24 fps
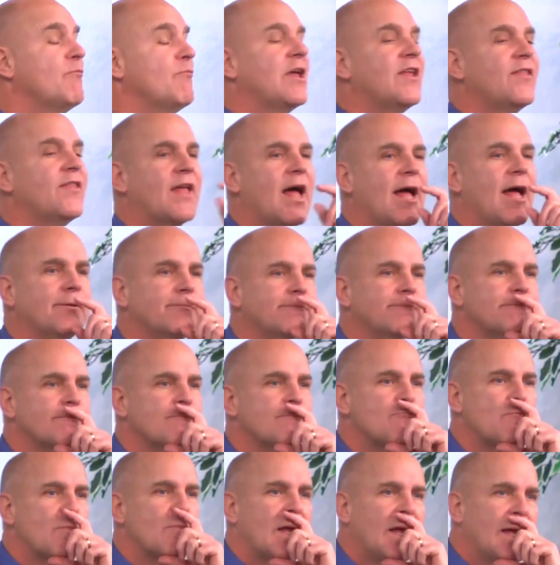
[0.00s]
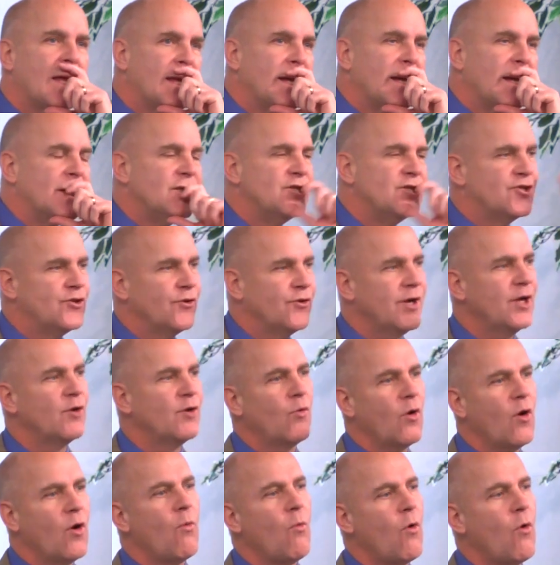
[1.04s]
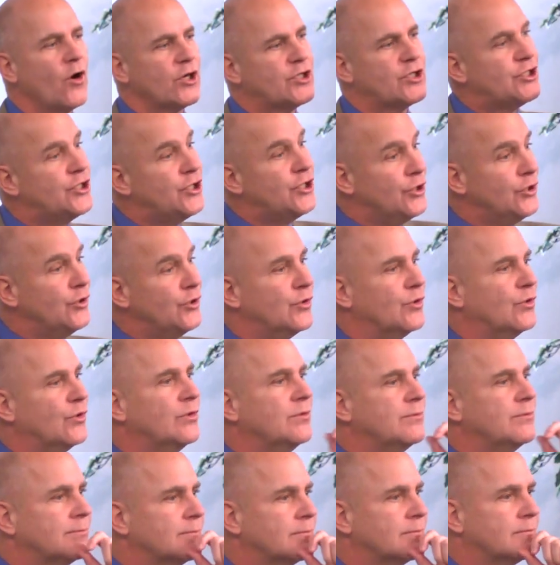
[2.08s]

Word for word: me that during World War II,